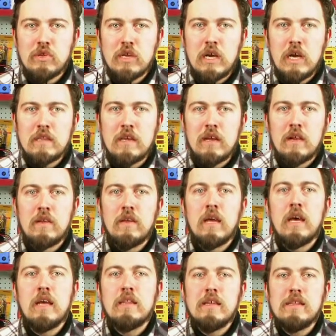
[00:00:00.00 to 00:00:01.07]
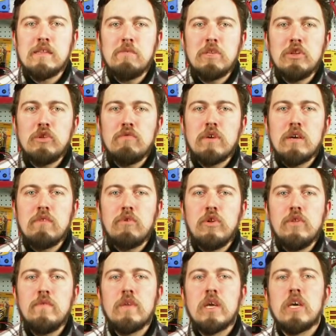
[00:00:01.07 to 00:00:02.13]
from TV channels 6 to
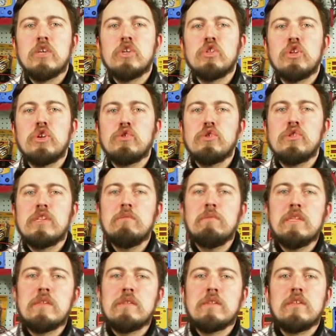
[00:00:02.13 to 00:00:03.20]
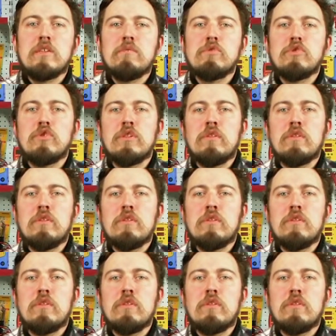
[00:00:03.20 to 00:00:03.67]
12 UHF,